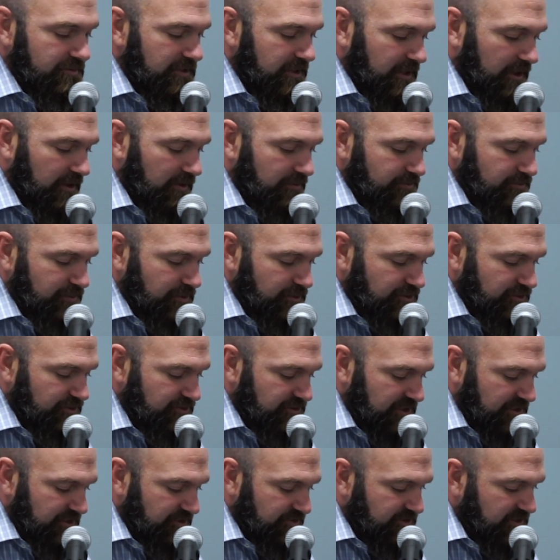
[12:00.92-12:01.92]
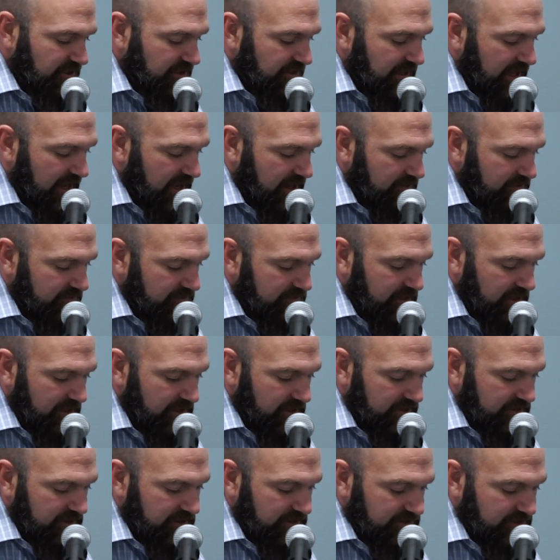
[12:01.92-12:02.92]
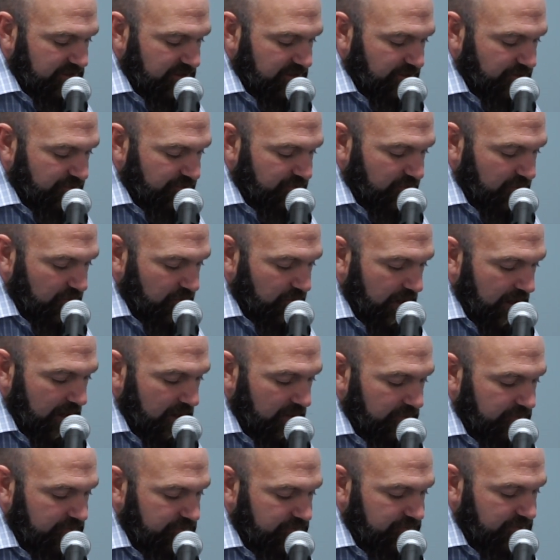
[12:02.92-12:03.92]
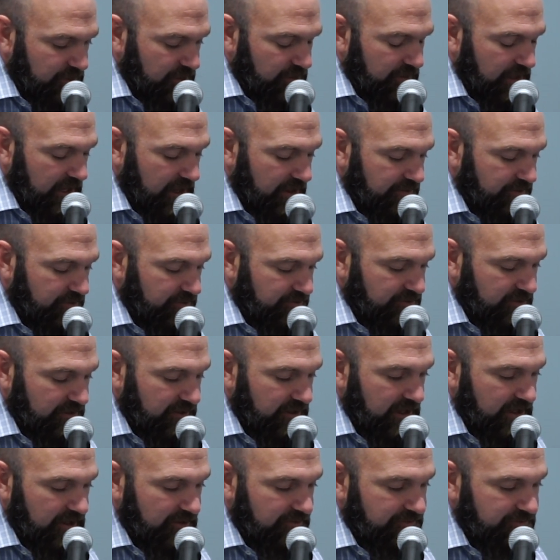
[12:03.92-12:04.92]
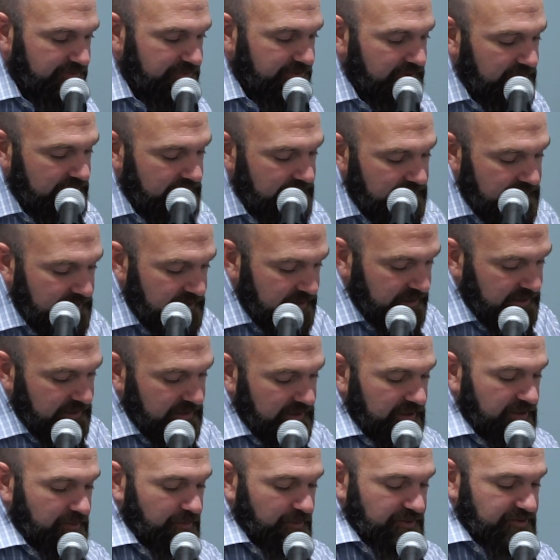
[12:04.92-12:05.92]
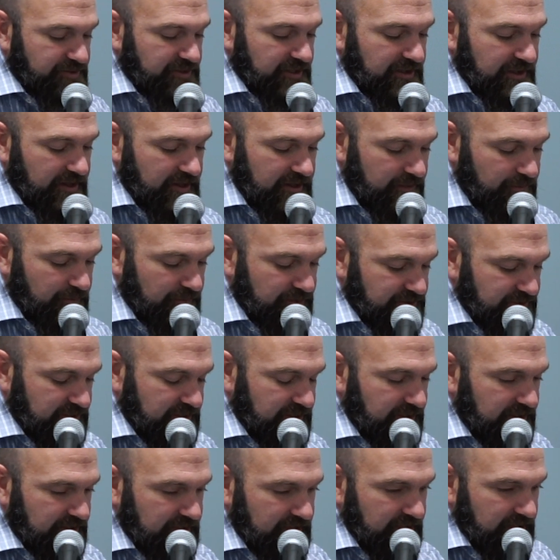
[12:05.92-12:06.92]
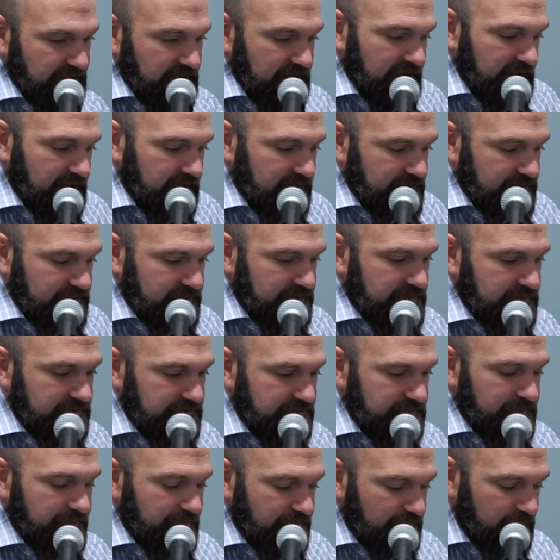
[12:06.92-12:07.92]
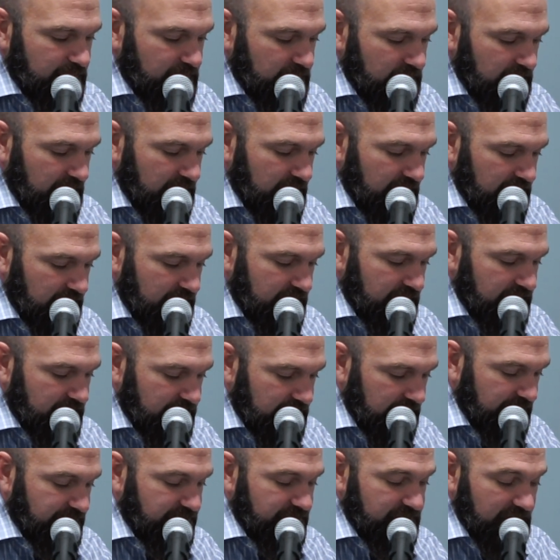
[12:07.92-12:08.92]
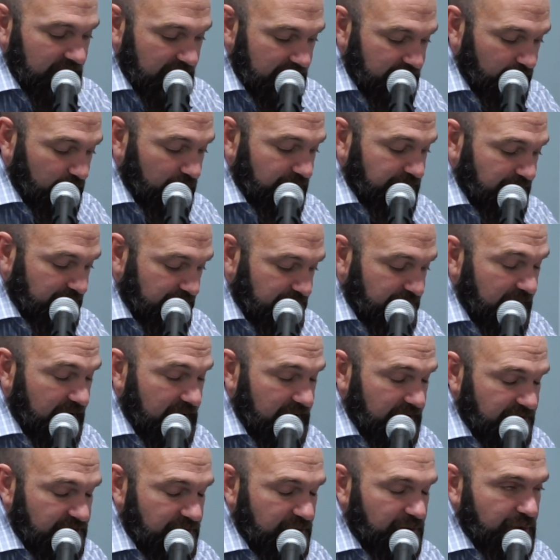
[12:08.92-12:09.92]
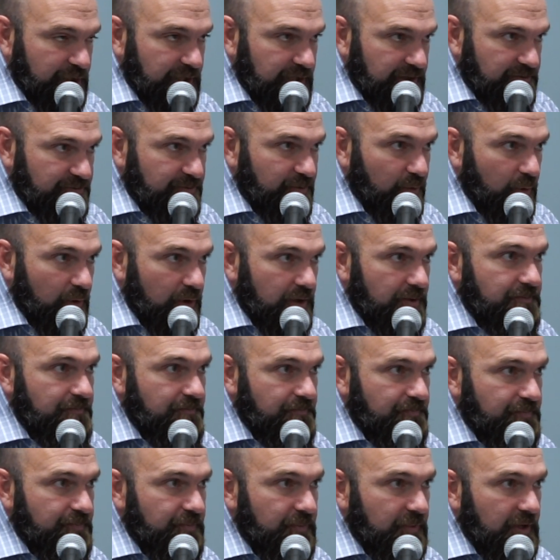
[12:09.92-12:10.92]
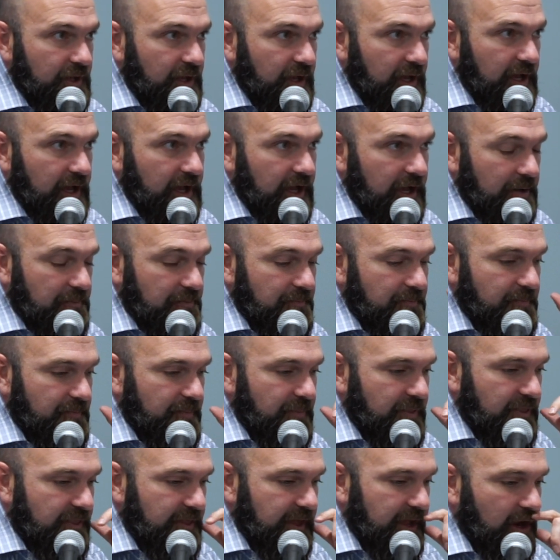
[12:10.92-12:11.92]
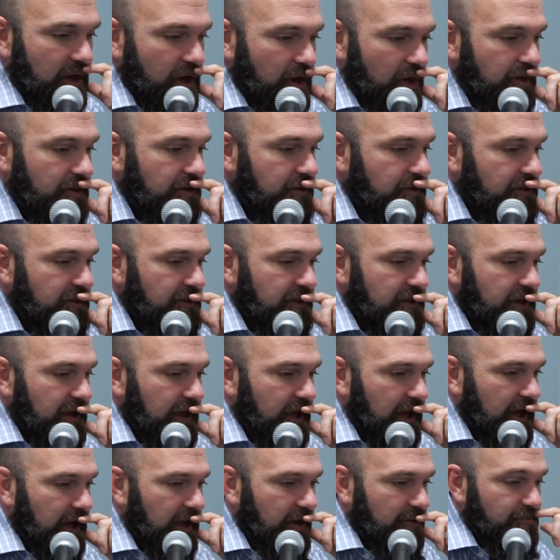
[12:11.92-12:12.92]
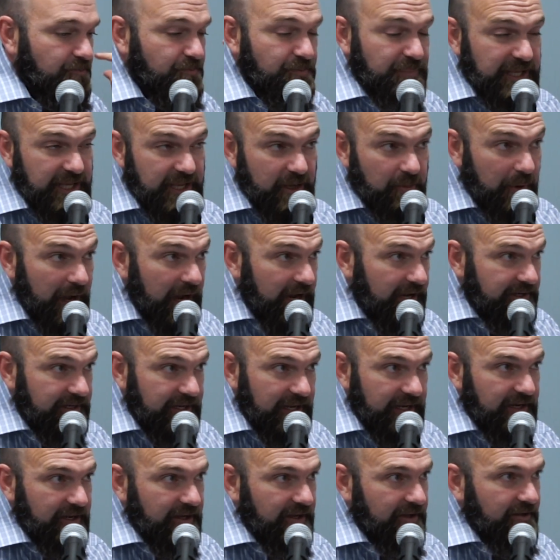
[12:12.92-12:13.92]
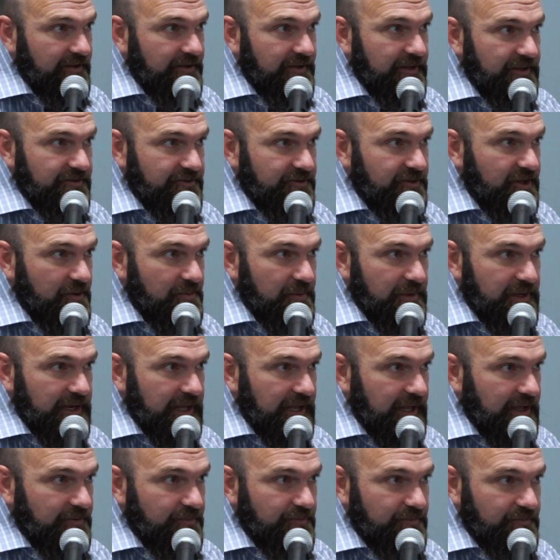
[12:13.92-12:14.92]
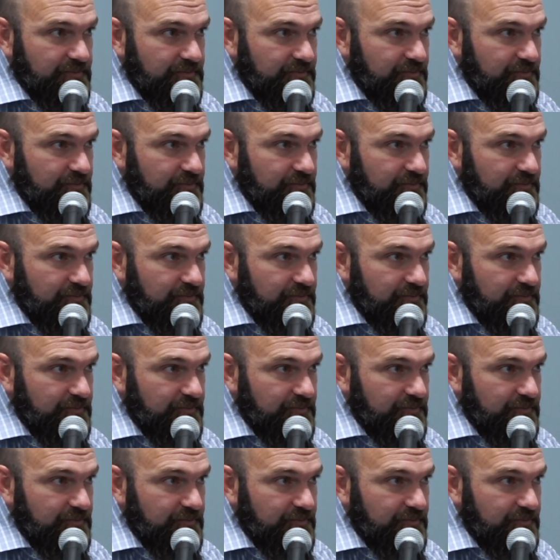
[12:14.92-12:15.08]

you're just going to see that kind of continue for a while. So yeah, there's a lot of we see the that's kind of what the Fed is looking for there. PMI data is coming in,